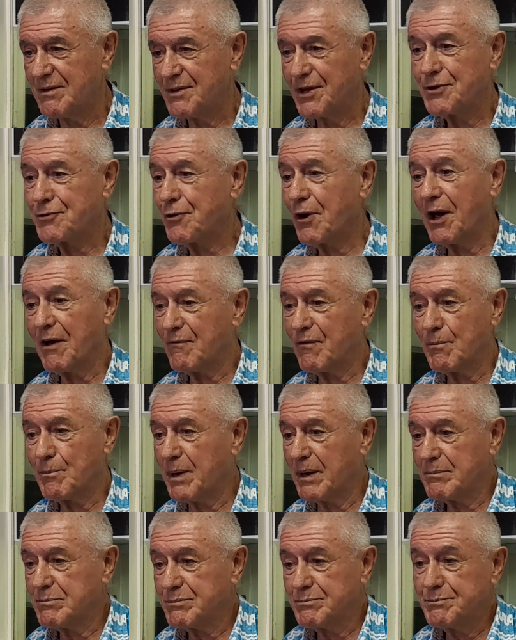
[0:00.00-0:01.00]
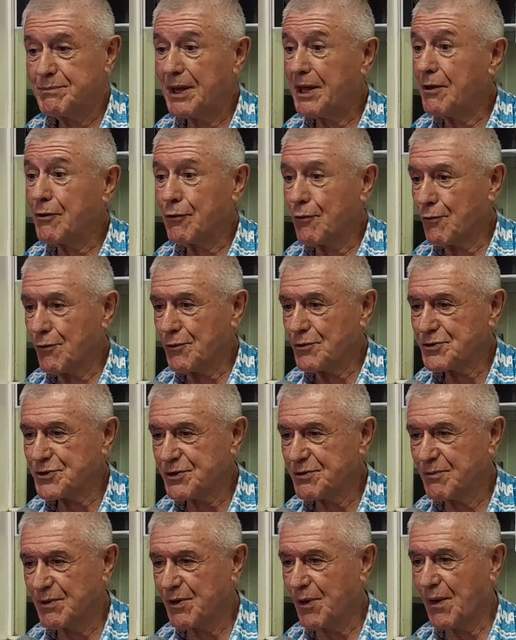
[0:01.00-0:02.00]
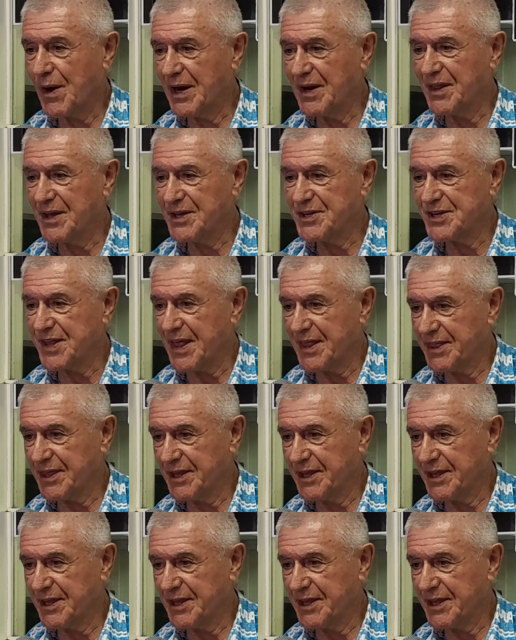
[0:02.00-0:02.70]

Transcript: They try about being curious. What the hell is that?